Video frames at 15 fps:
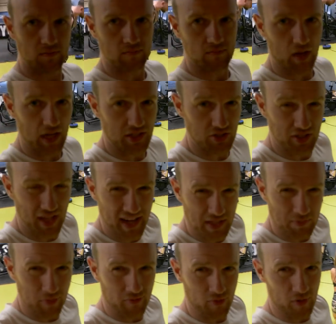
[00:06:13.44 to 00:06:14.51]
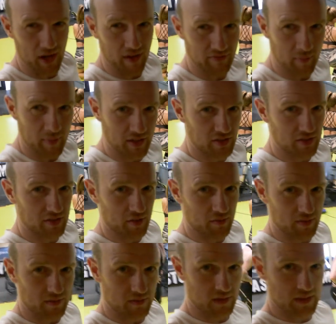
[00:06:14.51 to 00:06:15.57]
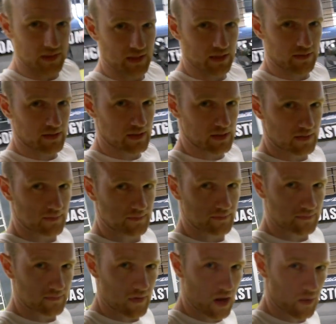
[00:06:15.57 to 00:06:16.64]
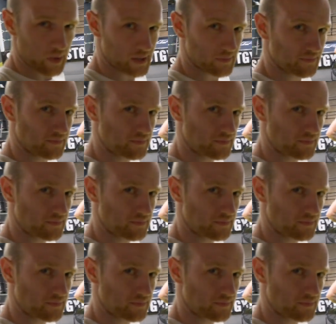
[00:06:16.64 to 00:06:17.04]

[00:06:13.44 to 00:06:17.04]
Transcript: Mike's just getting his before and after pictures done. Okay. There. There we go.